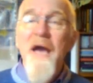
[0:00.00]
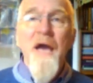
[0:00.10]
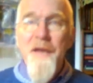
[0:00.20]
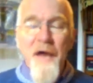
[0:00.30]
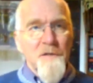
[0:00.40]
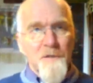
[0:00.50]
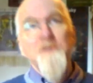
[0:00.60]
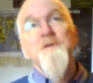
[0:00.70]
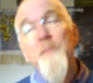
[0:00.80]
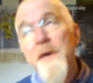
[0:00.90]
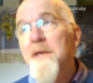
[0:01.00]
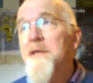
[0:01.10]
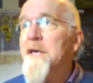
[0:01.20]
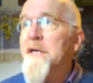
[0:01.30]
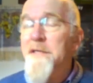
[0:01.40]
and as I
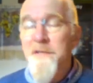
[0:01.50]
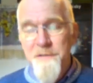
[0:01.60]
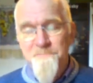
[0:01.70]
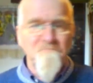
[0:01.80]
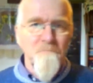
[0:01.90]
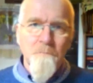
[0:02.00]
speak it's